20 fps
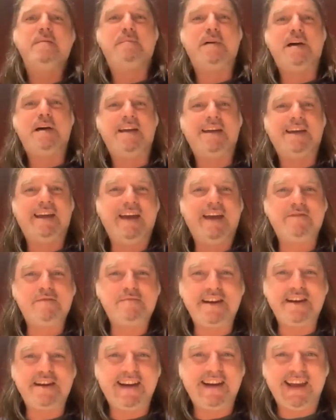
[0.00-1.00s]
But
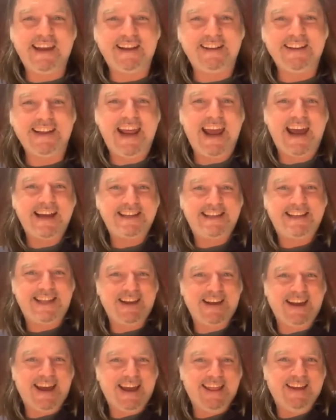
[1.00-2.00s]
everybody in England has
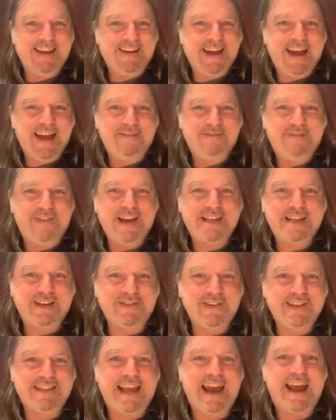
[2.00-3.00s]
at
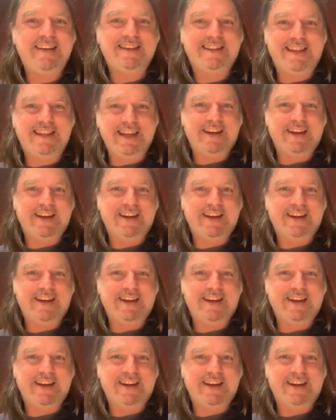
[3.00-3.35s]
festivals has